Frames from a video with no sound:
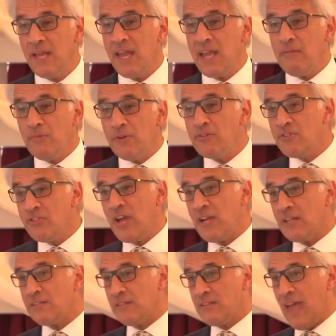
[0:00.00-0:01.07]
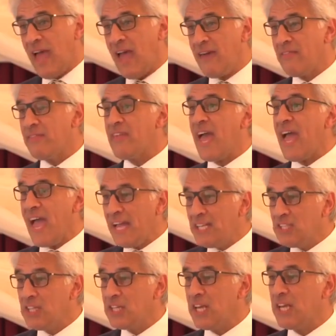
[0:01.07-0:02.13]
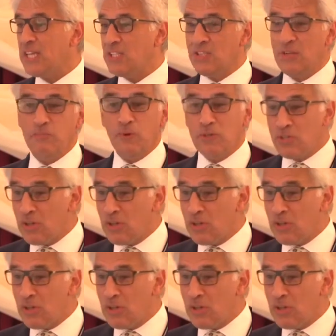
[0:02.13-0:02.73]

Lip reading: It was just that that education was